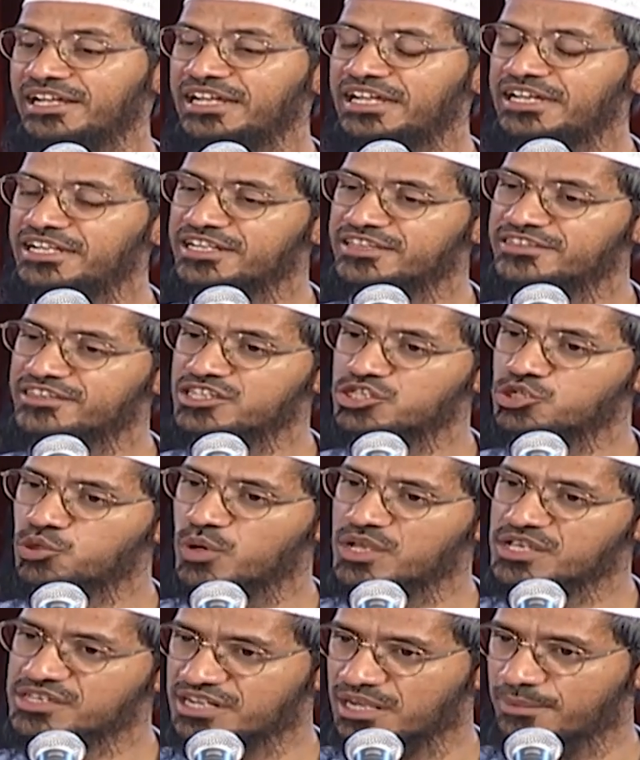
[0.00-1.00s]
It is the
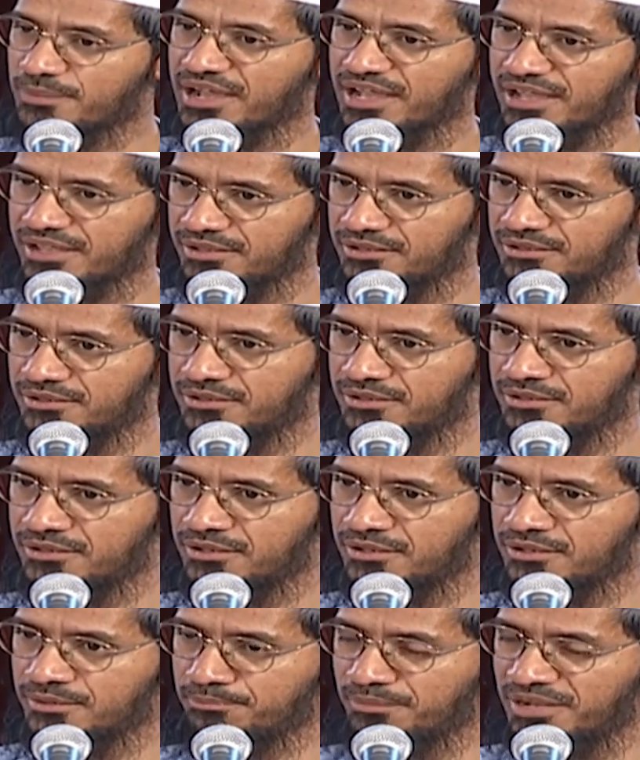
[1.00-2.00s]
Jewish rabbi
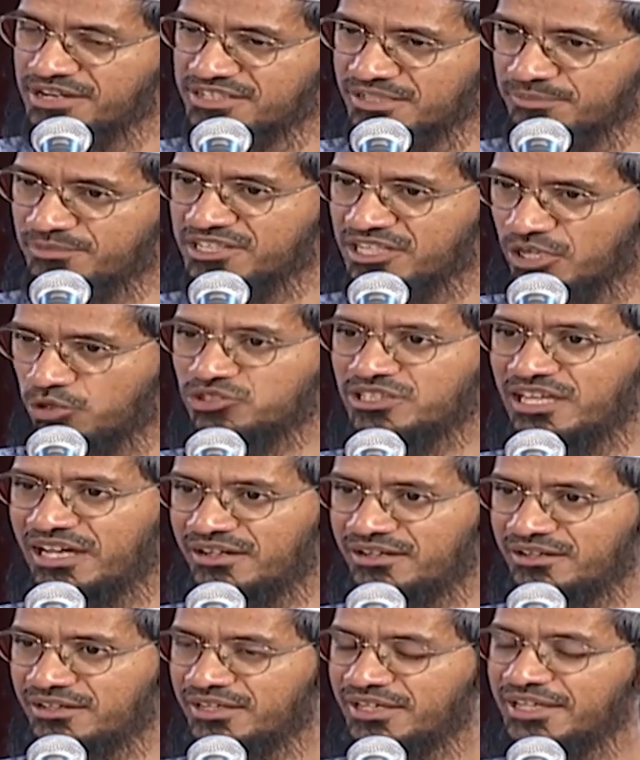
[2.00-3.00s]
mentioned in
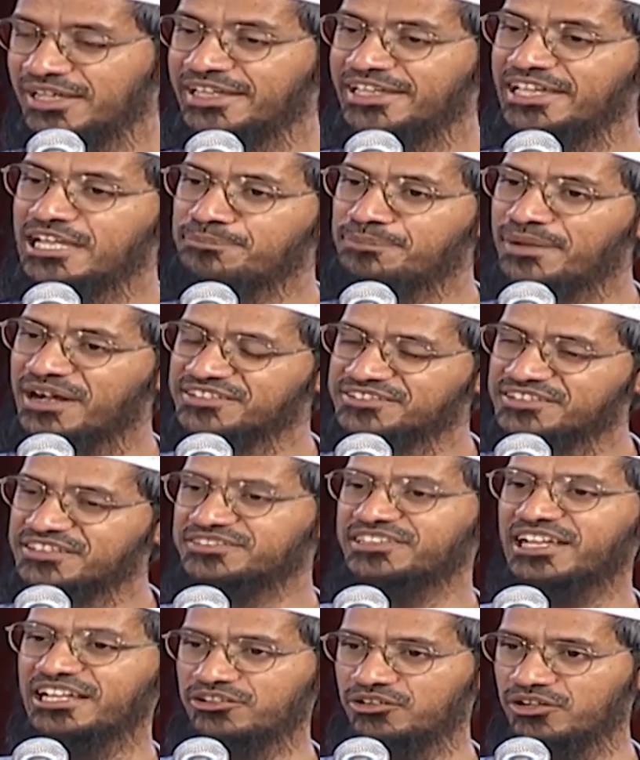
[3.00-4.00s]
Yehuda. He passed the
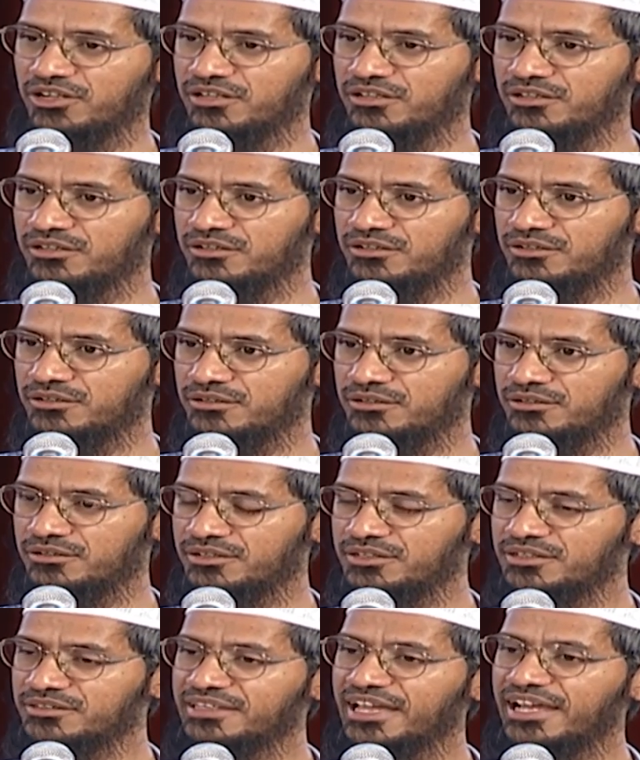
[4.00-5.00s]
synod
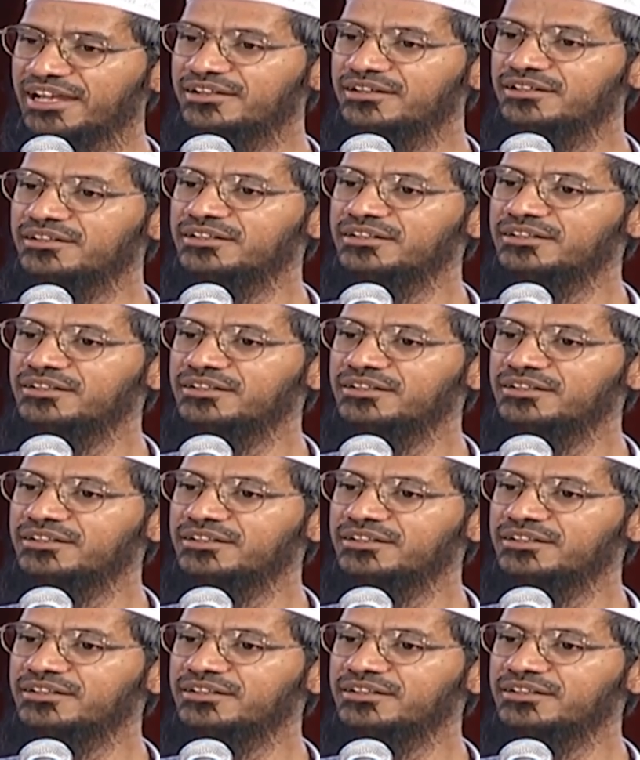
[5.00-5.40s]
that